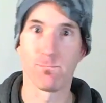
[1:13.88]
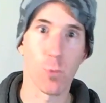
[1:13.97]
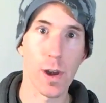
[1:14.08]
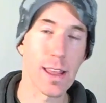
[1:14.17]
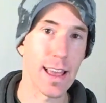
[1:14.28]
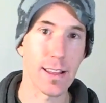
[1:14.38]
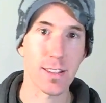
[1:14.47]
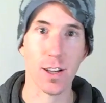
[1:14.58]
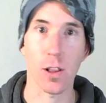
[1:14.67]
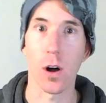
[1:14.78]
when he
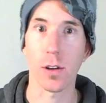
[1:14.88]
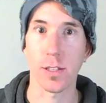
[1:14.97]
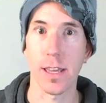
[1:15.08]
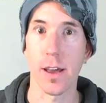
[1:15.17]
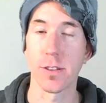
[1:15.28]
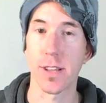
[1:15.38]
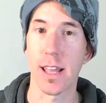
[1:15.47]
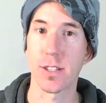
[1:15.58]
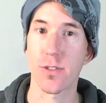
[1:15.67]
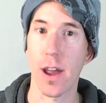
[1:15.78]
gets clocked, he goes
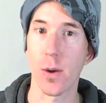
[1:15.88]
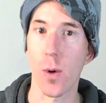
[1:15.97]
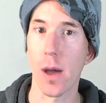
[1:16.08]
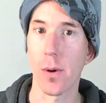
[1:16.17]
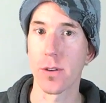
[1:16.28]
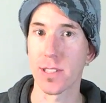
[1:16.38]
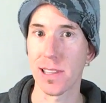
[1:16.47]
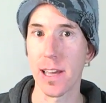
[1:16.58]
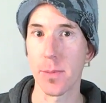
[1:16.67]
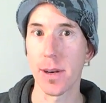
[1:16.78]
down straight away, whereas
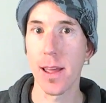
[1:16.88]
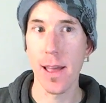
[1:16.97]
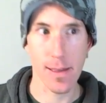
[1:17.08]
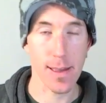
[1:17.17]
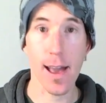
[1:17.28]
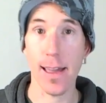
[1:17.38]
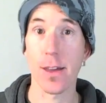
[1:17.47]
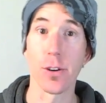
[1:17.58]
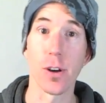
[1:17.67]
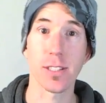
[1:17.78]
Lieben, yeah, he
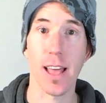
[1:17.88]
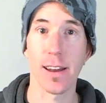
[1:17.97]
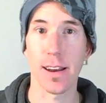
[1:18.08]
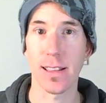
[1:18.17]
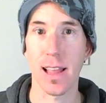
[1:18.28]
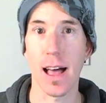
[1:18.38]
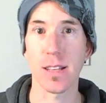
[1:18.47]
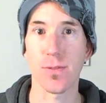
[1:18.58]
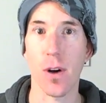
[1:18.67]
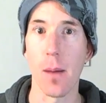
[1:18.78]
got knocked out in his
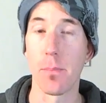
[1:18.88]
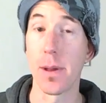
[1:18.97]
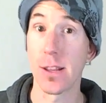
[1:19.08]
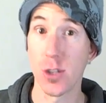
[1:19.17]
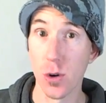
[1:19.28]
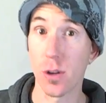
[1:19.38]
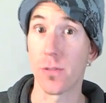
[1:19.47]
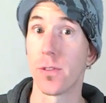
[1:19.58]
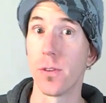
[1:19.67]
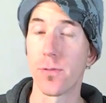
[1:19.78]
last fight, but he took a
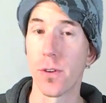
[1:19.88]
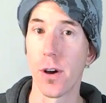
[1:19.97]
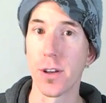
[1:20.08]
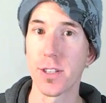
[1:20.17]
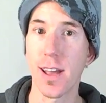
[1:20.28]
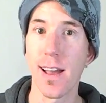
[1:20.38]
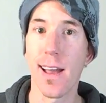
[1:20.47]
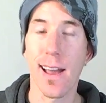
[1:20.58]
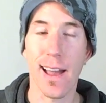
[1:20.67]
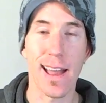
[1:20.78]
few first,
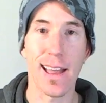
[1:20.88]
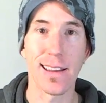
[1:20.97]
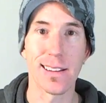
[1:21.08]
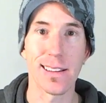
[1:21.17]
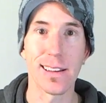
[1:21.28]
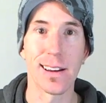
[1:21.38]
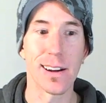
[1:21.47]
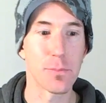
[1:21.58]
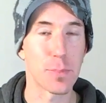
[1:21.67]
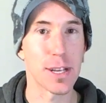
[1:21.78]
and,
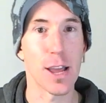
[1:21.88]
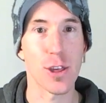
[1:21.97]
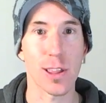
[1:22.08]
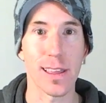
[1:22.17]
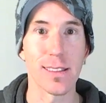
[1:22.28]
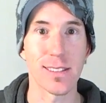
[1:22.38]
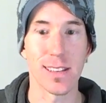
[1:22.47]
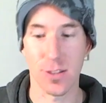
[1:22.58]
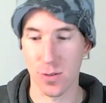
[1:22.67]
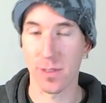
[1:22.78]
potentially
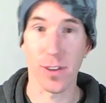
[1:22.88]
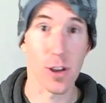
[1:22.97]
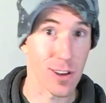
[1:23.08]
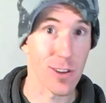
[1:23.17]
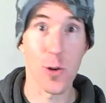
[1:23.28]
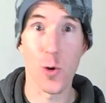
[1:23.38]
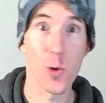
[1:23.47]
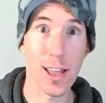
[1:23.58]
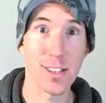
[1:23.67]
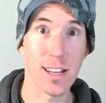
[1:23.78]
it's sort of a who
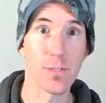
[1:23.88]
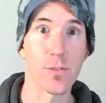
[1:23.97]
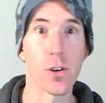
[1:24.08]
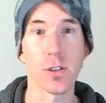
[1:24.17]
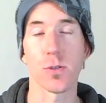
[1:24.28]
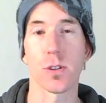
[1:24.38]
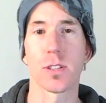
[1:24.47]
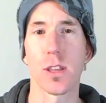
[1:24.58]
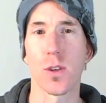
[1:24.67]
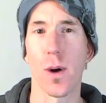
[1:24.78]
gets in first sort of
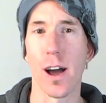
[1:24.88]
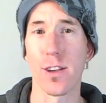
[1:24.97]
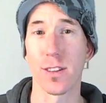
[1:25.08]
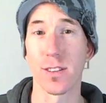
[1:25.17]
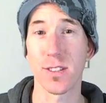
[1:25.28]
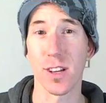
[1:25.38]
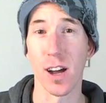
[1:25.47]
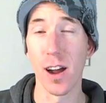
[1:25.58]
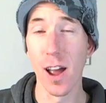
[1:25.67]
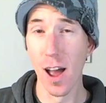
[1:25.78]
situation.
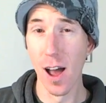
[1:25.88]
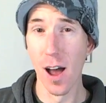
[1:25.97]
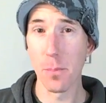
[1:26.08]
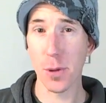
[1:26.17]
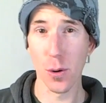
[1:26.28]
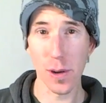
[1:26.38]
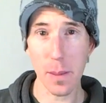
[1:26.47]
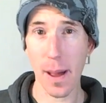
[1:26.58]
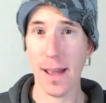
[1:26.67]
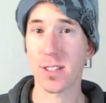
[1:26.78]
So purely
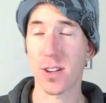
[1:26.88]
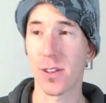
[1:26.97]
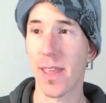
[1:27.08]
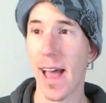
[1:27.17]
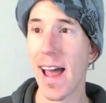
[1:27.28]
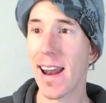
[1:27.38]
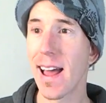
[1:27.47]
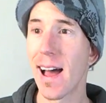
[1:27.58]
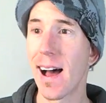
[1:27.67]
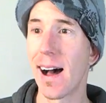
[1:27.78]
based on that,
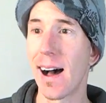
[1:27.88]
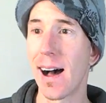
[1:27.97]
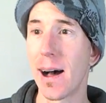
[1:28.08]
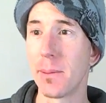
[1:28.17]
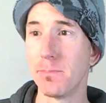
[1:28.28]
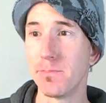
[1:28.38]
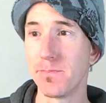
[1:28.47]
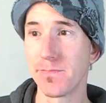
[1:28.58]
I